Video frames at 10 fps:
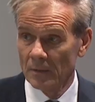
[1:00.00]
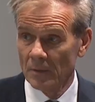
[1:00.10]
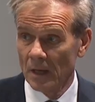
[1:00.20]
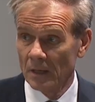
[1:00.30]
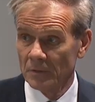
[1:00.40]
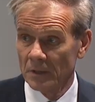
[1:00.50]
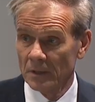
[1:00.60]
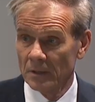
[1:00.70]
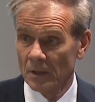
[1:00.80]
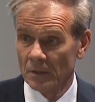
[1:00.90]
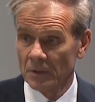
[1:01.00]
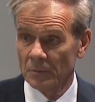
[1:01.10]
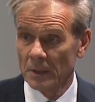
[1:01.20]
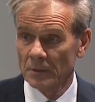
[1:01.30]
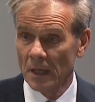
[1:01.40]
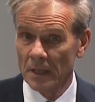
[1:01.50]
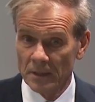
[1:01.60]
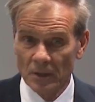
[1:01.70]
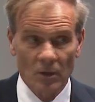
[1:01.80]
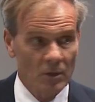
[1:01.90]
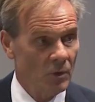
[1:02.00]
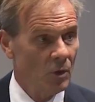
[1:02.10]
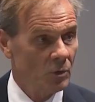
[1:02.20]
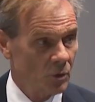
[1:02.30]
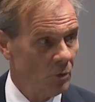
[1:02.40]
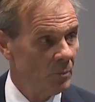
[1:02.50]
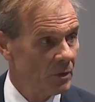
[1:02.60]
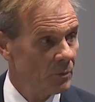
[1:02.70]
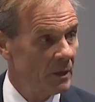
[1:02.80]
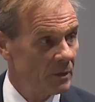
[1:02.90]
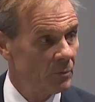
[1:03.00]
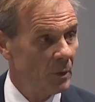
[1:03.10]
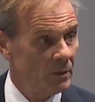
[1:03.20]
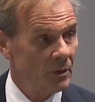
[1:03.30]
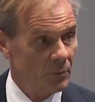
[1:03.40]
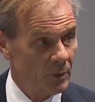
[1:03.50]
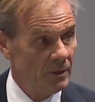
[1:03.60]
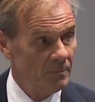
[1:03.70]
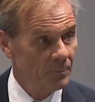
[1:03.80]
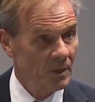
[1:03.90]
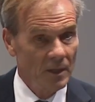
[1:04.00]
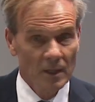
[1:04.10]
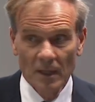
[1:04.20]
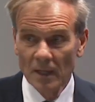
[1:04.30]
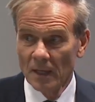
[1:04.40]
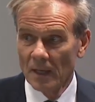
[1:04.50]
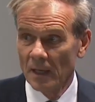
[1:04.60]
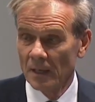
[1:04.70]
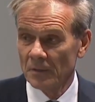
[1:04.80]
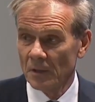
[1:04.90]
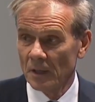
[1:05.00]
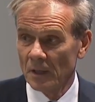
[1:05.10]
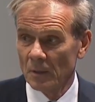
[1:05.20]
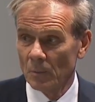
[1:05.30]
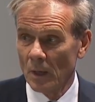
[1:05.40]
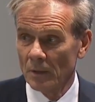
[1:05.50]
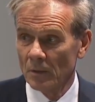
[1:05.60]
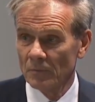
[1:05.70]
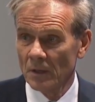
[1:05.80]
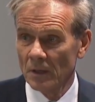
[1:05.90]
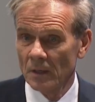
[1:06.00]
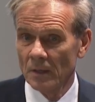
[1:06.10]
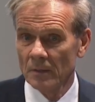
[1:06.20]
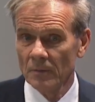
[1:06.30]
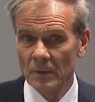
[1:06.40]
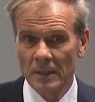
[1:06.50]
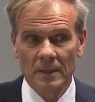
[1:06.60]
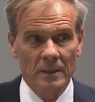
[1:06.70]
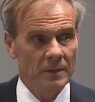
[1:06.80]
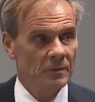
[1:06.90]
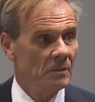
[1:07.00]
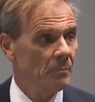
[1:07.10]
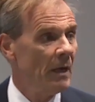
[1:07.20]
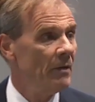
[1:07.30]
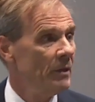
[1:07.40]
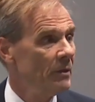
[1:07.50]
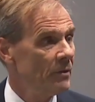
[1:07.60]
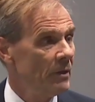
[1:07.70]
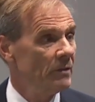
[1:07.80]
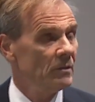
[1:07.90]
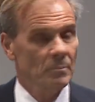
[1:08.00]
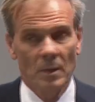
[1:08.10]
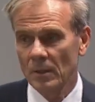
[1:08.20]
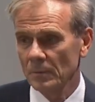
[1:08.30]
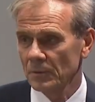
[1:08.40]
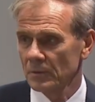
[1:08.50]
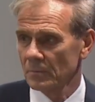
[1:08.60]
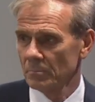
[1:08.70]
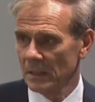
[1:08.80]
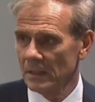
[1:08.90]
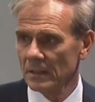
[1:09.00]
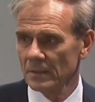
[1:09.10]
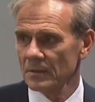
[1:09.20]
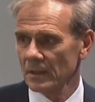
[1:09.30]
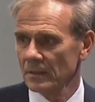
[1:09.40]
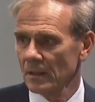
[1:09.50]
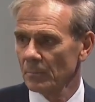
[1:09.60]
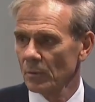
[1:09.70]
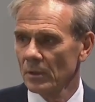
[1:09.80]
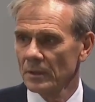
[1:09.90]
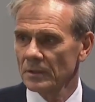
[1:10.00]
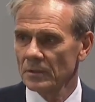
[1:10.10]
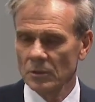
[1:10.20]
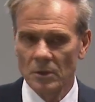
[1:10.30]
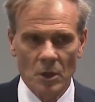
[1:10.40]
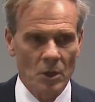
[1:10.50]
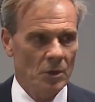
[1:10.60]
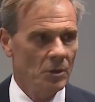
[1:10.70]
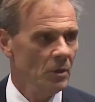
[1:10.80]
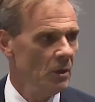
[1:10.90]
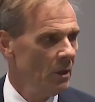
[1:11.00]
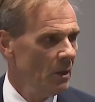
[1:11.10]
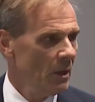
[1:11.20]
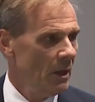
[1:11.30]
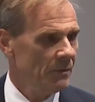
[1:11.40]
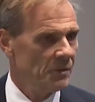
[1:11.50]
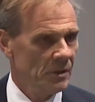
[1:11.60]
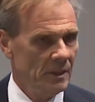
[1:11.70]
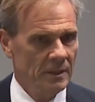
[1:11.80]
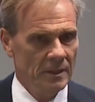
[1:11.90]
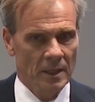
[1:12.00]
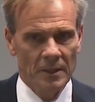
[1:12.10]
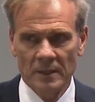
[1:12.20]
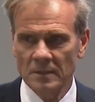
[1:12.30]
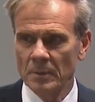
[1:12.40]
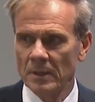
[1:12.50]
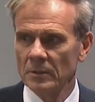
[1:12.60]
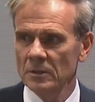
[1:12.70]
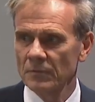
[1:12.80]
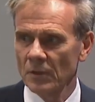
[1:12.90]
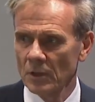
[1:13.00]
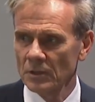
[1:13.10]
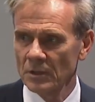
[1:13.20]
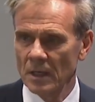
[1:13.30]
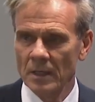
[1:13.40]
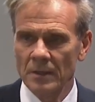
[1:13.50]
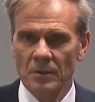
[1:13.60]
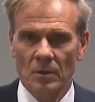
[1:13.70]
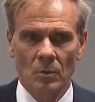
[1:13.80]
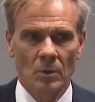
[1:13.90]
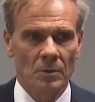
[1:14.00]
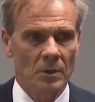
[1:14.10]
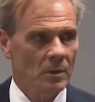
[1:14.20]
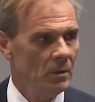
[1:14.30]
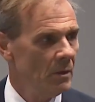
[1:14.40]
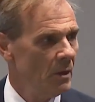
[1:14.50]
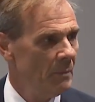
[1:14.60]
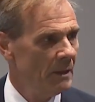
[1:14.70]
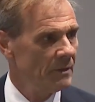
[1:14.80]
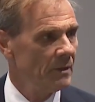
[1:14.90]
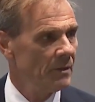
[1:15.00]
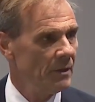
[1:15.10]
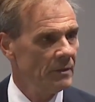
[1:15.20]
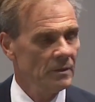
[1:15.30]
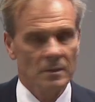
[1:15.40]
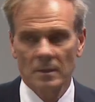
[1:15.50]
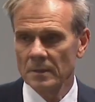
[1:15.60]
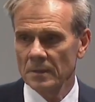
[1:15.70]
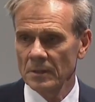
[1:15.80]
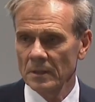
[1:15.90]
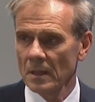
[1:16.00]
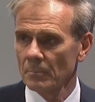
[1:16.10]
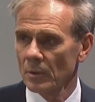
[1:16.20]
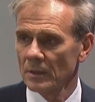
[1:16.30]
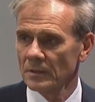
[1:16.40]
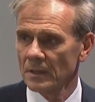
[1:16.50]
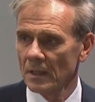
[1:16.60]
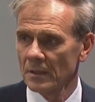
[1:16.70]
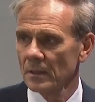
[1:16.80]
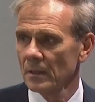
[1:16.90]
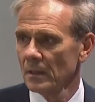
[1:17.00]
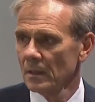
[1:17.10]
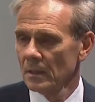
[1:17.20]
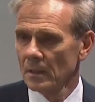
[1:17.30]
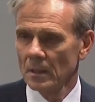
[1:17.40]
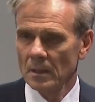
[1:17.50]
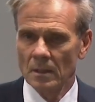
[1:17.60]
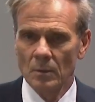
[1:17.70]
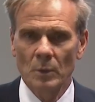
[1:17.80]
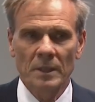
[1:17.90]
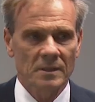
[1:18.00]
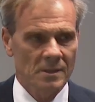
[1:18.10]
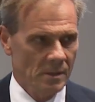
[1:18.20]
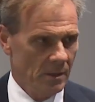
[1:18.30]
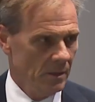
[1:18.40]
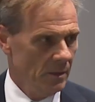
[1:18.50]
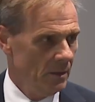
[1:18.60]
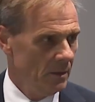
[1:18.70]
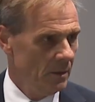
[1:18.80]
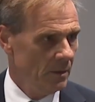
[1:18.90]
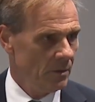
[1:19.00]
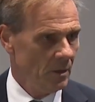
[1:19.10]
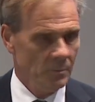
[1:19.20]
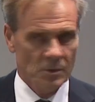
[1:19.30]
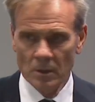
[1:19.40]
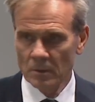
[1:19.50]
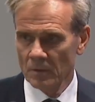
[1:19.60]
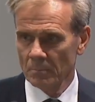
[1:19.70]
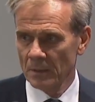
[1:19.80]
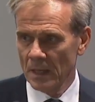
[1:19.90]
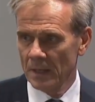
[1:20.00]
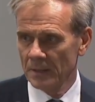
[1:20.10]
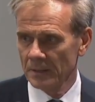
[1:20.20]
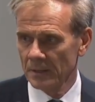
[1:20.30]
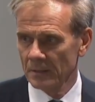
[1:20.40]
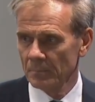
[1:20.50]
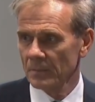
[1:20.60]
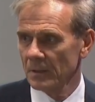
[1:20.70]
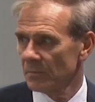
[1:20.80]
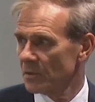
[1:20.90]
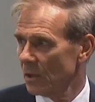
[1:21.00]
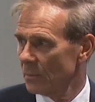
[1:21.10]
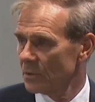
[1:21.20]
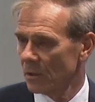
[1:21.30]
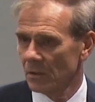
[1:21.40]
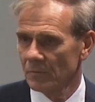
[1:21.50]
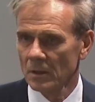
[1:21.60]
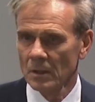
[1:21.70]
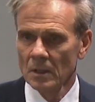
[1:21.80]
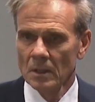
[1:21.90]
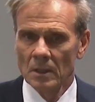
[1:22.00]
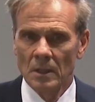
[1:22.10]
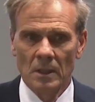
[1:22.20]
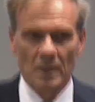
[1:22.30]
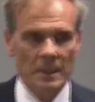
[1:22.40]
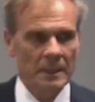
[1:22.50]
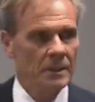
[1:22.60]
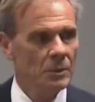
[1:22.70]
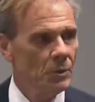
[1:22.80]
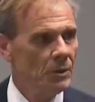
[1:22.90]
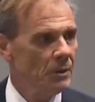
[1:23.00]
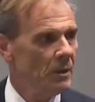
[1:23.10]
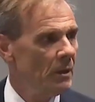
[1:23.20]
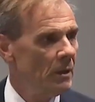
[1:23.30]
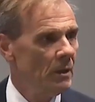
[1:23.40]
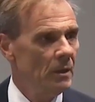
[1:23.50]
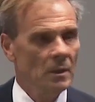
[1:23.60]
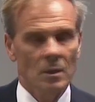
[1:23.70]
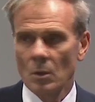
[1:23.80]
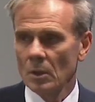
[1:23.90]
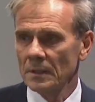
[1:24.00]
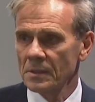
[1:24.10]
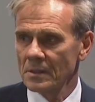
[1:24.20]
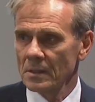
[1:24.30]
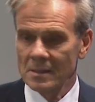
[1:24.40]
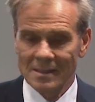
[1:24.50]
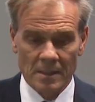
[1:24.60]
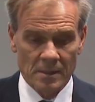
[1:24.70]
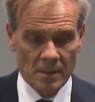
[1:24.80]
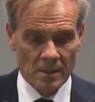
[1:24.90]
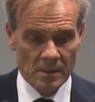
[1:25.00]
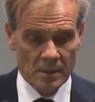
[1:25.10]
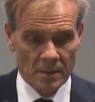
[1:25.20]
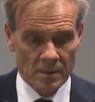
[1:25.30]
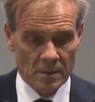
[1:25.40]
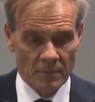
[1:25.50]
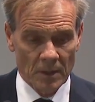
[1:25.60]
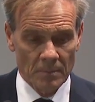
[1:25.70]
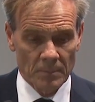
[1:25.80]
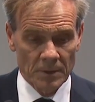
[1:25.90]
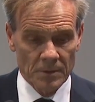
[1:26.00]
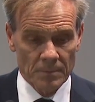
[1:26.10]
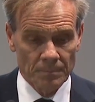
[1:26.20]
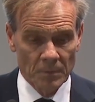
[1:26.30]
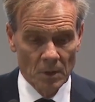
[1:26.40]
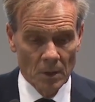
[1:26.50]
I arrived here on the 28th of October 2023. And one of the really inspiring things about being in Singapore is to learn and see and experience firsthand all the amazing things that Singapore has done with its city in terms of planning and in terms of including all its citizens in its development.